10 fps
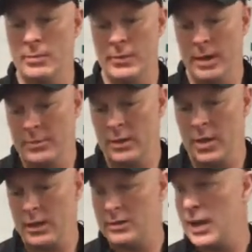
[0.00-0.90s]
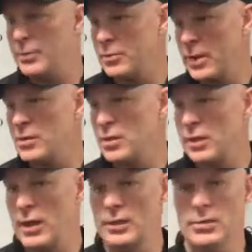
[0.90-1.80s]
not be a lot of time and space on
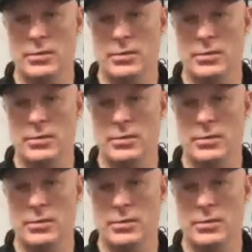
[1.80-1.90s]
the ice.